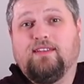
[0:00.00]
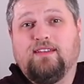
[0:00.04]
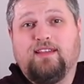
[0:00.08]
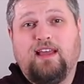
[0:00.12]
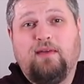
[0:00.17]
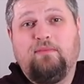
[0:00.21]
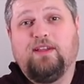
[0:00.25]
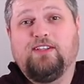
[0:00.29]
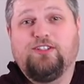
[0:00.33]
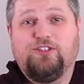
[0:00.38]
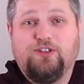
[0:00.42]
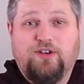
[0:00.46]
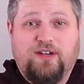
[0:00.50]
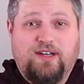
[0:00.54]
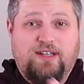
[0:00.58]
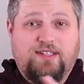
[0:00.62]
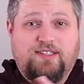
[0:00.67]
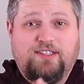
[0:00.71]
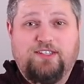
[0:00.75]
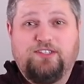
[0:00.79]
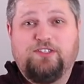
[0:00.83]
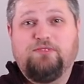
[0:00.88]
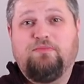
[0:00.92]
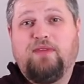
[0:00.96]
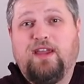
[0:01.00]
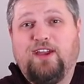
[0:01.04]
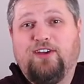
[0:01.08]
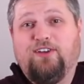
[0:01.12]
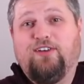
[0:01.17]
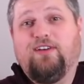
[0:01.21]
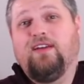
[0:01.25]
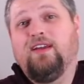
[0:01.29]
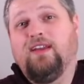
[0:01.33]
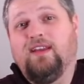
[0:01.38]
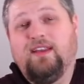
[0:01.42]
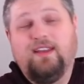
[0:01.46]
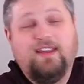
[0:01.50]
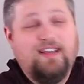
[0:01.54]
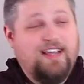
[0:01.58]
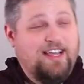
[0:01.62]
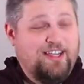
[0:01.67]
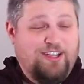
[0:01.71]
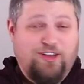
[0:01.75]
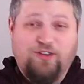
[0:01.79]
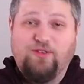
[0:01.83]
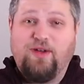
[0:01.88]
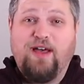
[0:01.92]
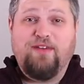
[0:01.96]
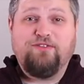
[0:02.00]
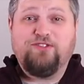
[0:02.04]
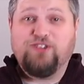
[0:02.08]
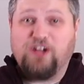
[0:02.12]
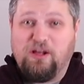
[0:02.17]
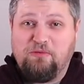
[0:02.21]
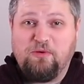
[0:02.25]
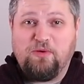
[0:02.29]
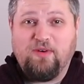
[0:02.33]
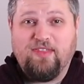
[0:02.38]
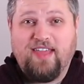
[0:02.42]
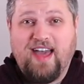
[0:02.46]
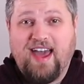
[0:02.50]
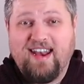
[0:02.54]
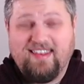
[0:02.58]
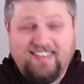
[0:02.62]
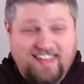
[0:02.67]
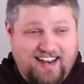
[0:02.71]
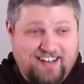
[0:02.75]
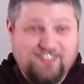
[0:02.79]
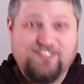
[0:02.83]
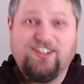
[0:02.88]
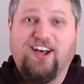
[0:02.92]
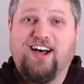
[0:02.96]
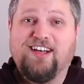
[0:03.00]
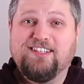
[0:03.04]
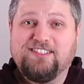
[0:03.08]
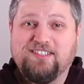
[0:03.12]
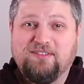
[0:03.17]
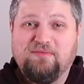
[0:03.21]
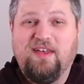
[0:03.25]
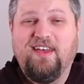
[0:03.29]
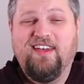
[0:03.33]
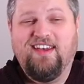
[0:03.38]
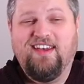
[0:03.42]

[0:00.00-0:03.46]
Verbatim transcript: Then that means you're a decision maker, and you don't have trouble with that, and that is awesome.